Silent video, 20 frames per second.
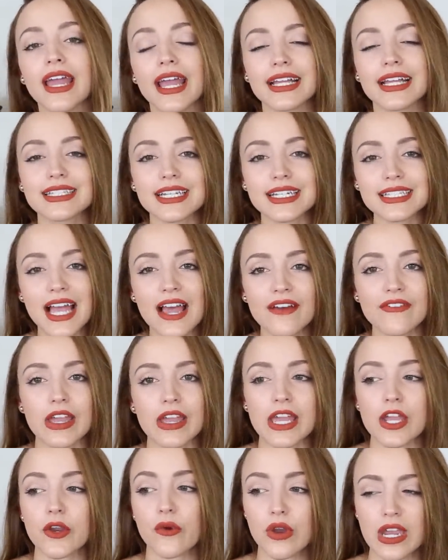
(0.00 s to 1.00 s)
It does have
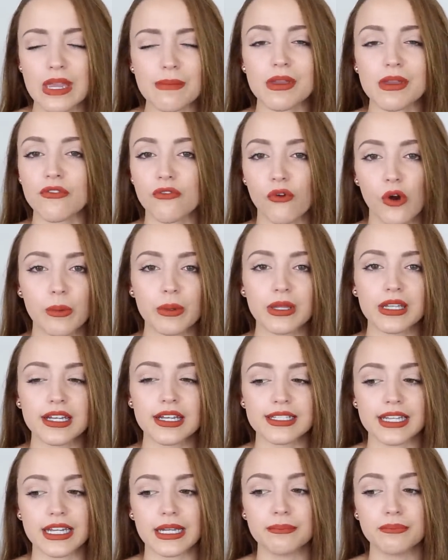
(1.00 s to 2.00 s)
a creamy formula.
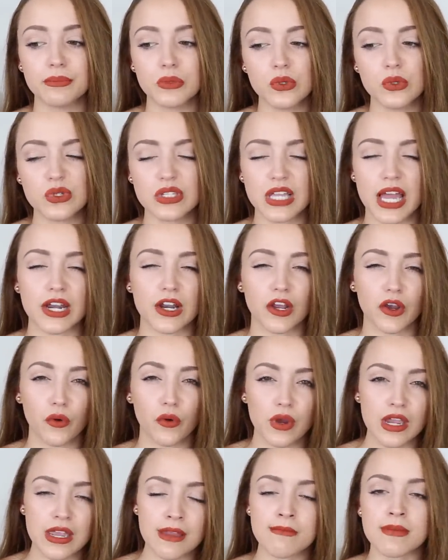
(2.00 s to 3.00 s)
It's like a mousse and a
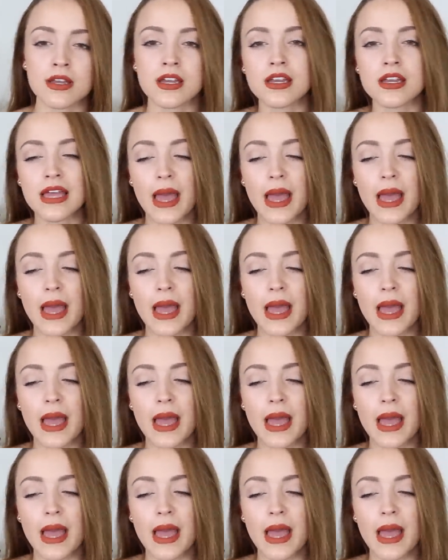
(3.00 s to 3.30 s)
cream